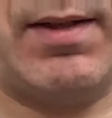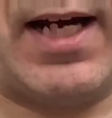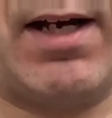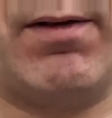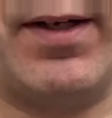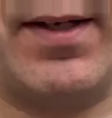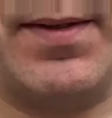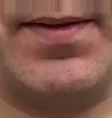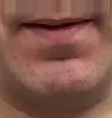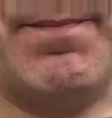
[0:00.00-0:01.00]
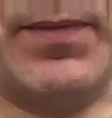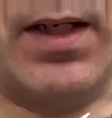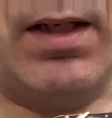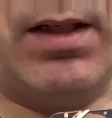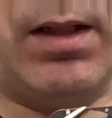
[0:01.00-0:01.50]
areas.
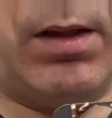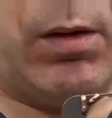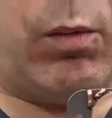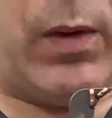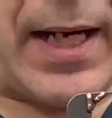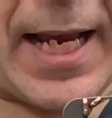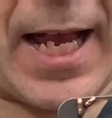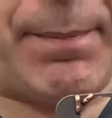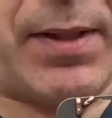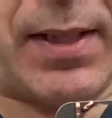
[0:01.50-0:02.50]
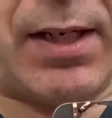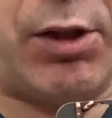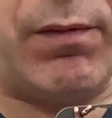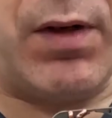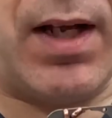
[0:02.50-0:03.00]
What happens is
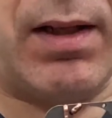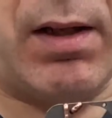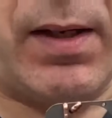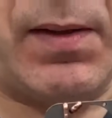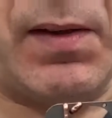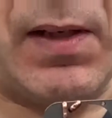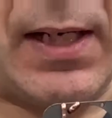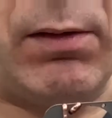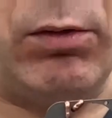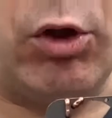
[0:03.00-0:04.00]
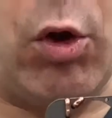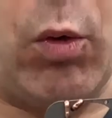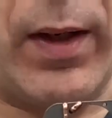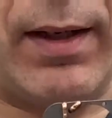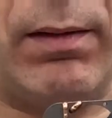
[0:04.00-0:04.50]
you've got this single
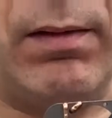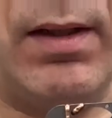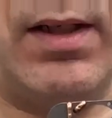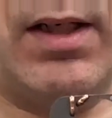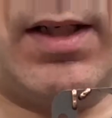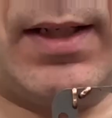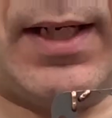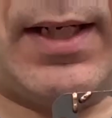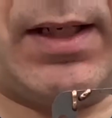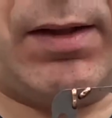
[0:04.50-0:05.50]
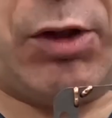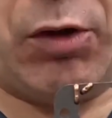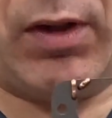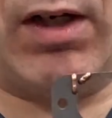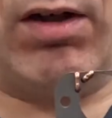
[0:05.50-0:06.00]
coil that your
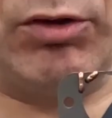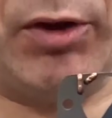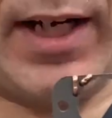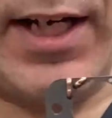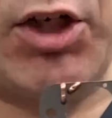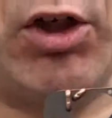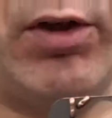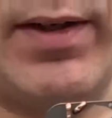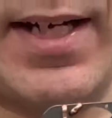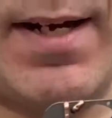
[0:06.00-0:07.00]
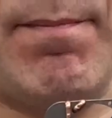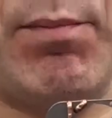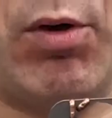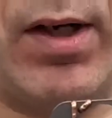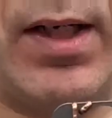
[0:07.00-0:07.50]
alternating current input,